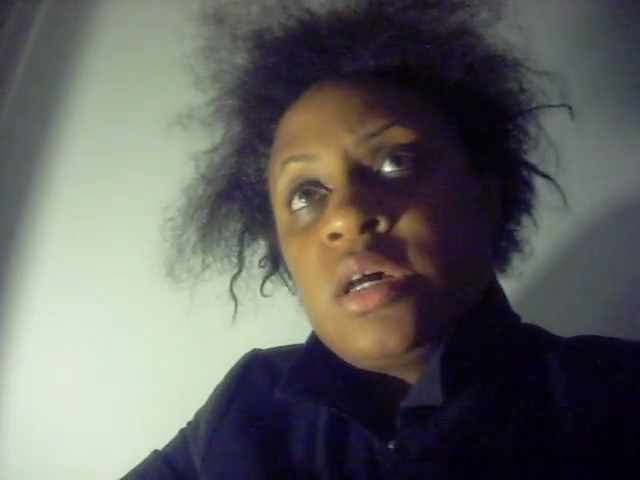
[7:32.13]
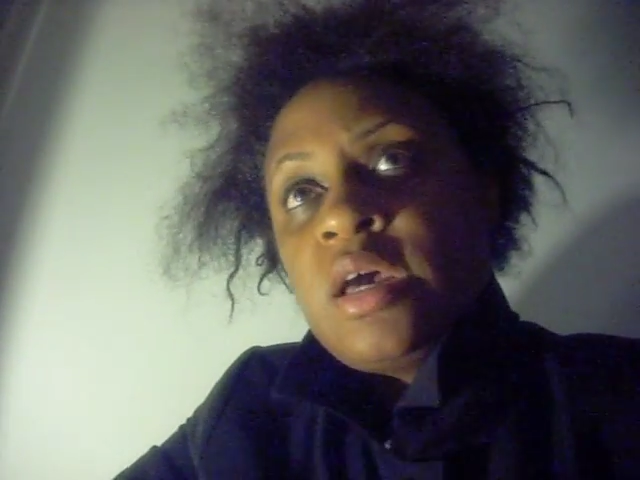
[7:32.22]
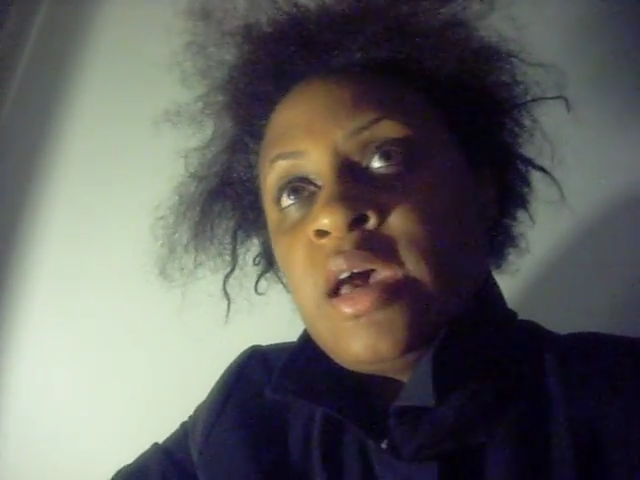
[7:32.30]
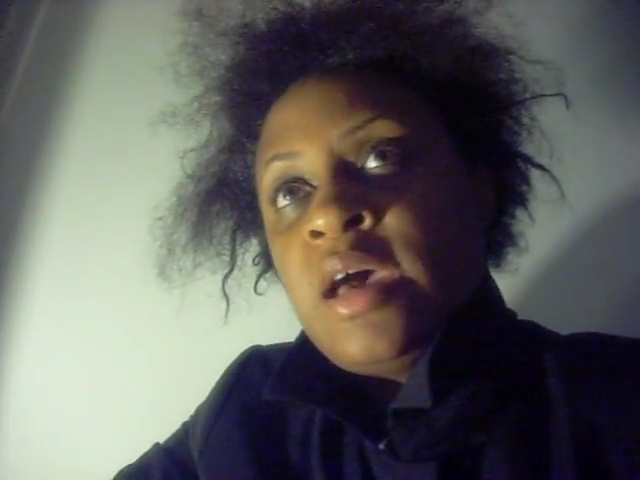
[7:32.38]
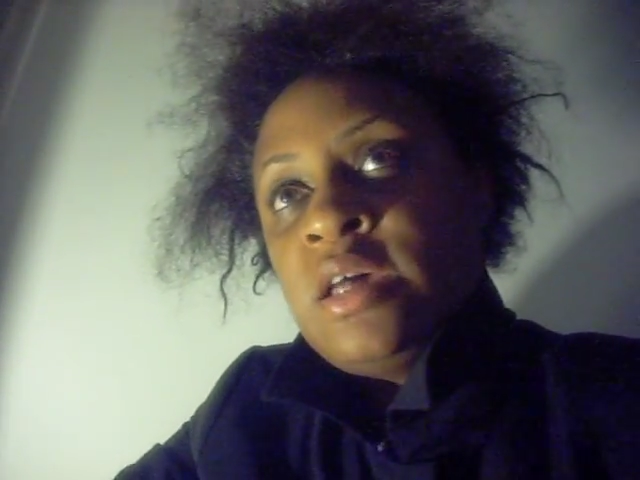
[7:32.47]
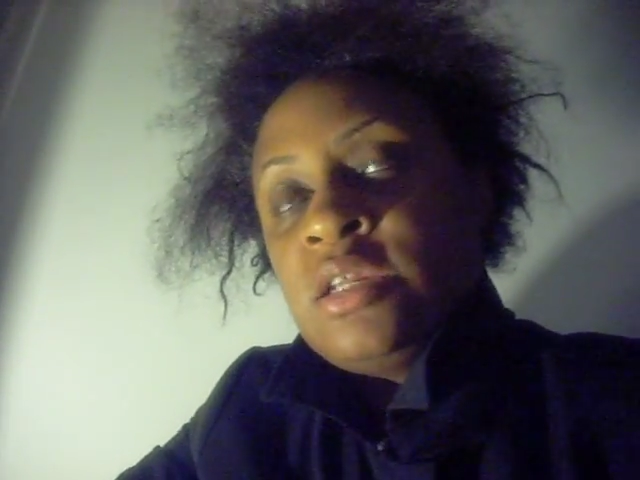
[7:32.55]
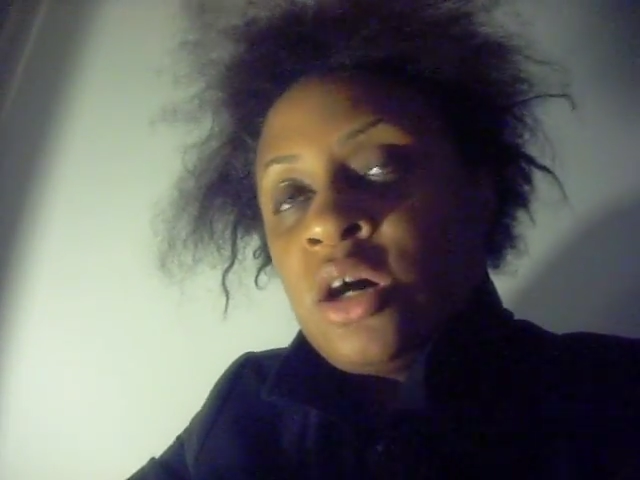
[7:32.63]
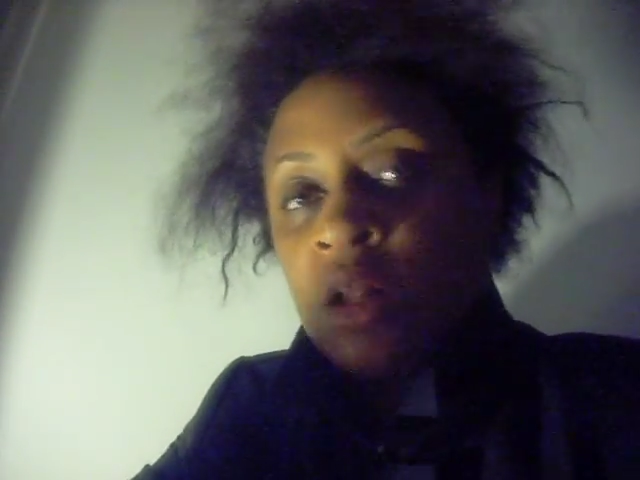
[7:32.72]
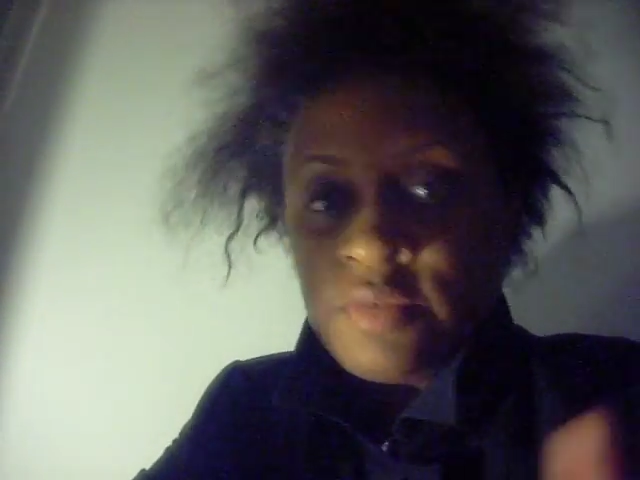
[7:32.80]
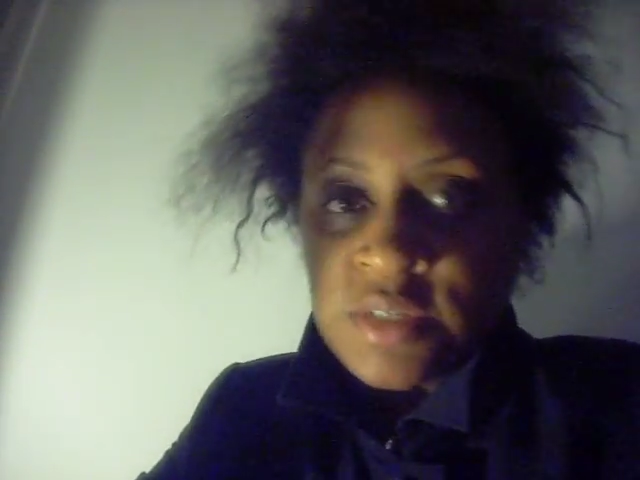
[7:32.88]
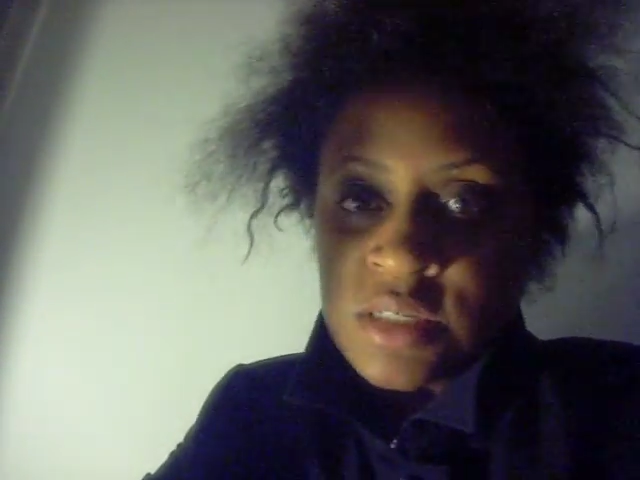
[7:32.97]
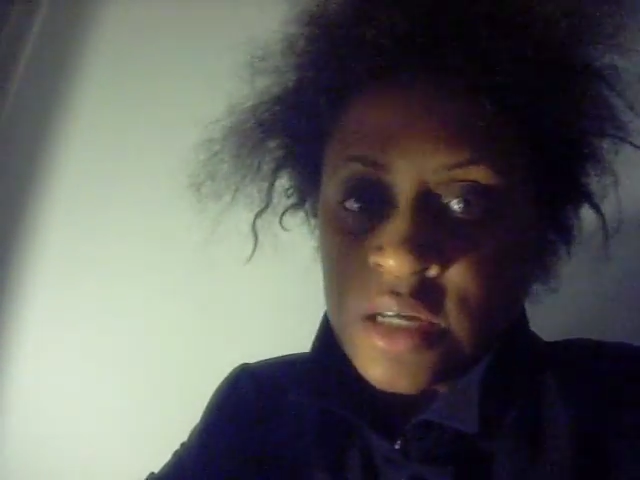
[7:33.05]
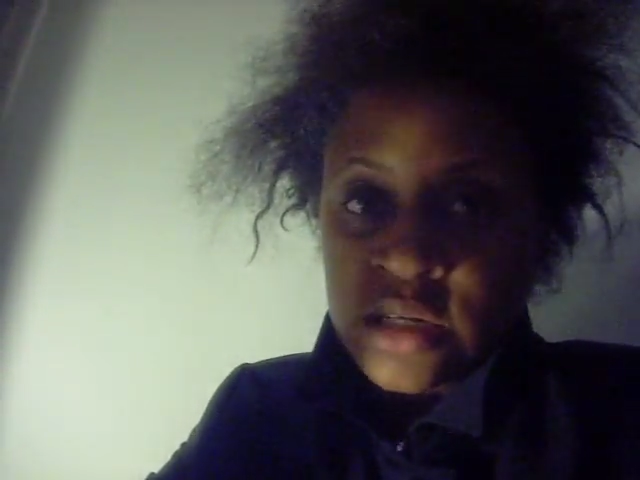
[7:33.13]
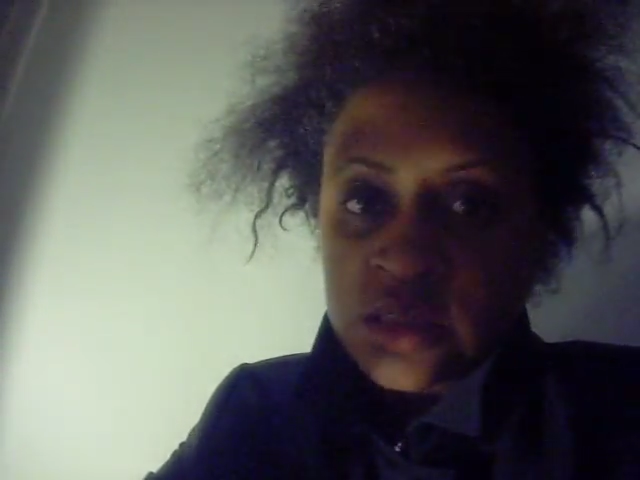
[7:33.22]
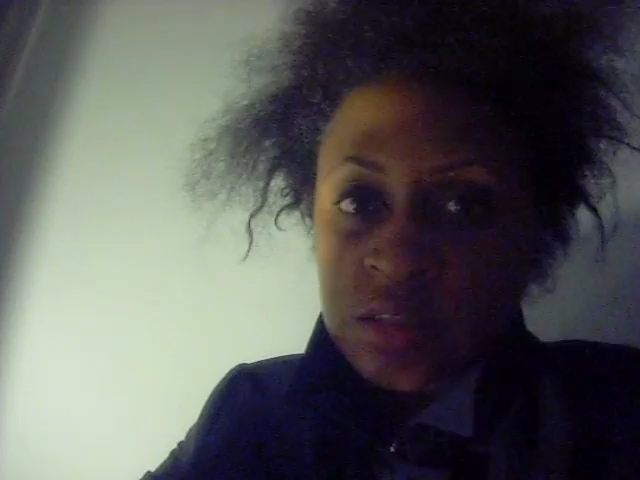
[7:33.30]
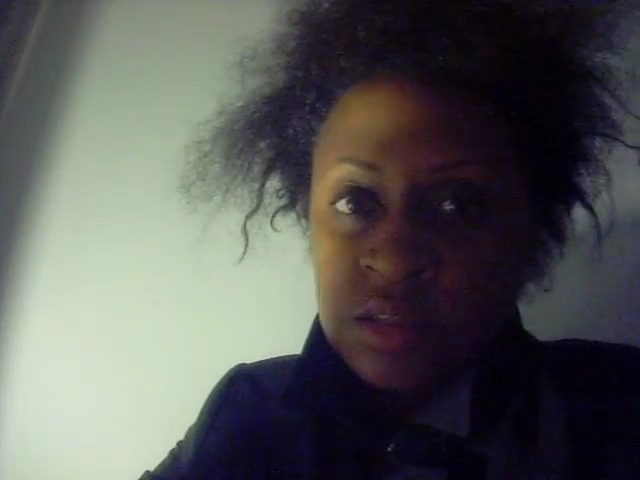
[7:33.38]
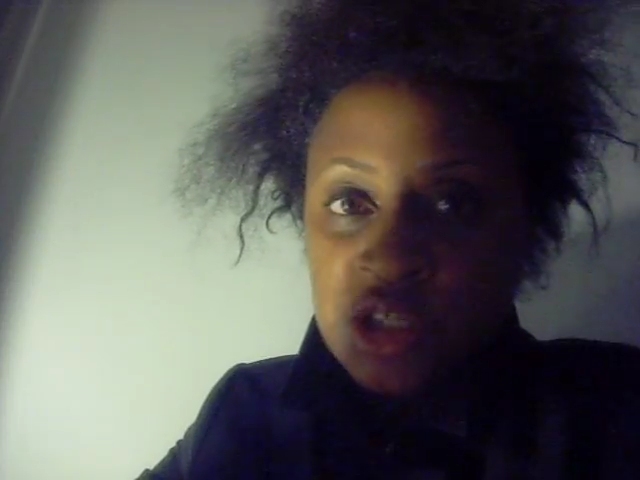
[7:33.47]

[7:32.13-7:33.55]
and all of a sudden